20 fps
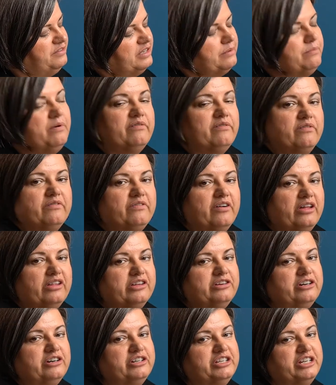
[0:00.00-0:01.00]
Some of them fall
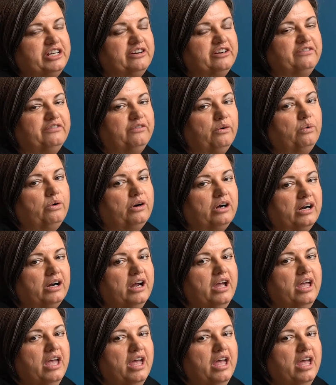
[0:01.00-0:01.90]
under tier 4.